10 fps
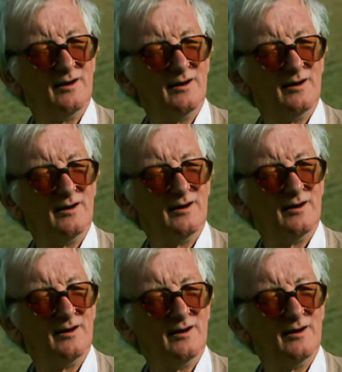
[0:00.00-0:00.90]
John
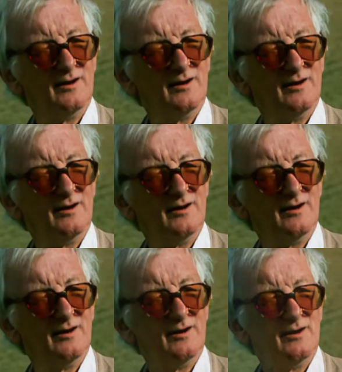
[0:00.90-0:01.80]
Michell was
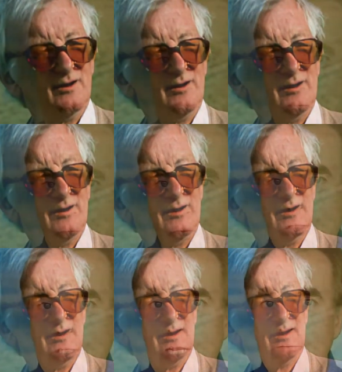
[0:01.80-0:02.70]
an
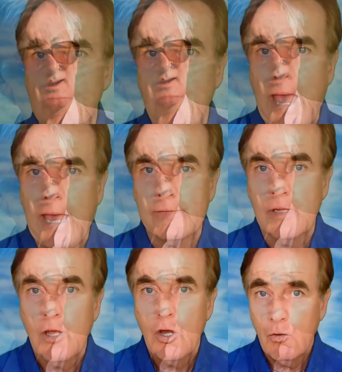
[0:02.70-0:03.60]
extraordinary man
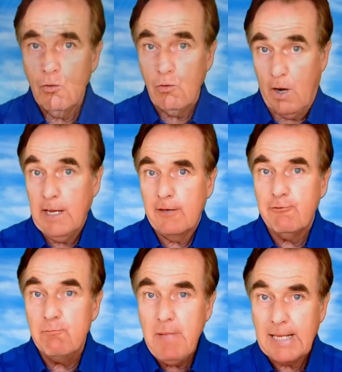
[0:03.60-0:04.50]
who I have
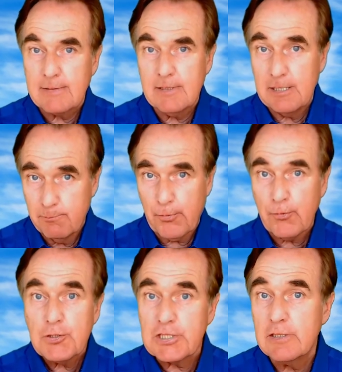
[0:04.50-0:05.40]
met in
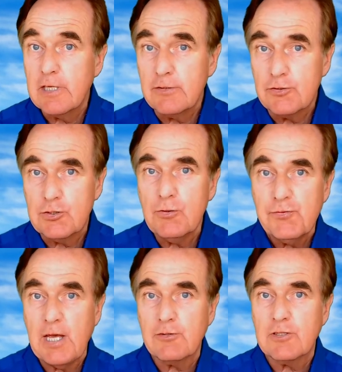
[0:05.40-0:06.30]
person in
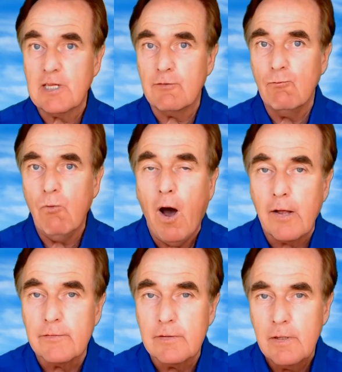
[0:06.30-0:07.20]

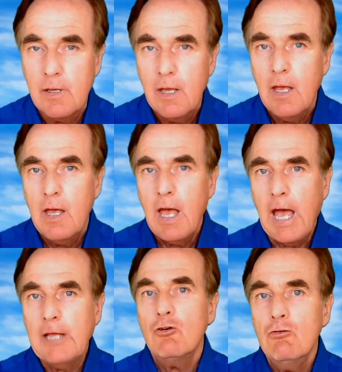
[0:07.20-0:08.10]
2001
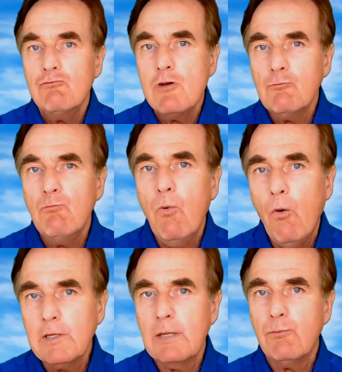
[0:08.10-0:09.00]
and who wrote
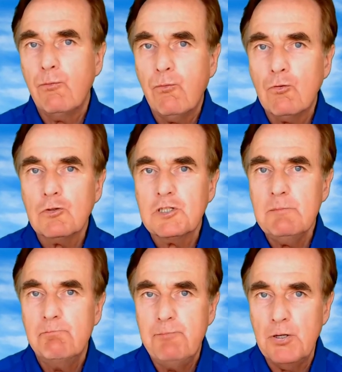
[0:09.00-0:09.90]
more than 40
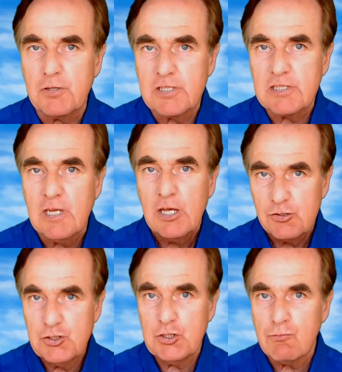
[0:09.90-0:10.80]
books
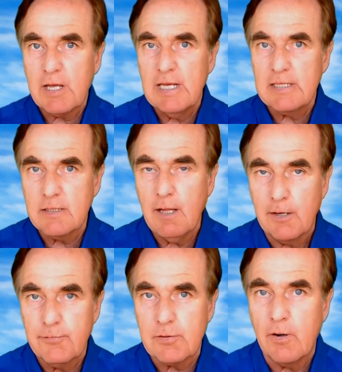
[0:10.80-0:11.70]
during his
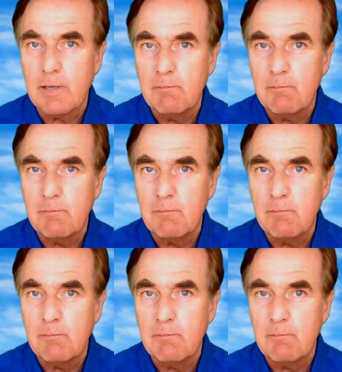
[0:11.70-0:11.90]
lifetime.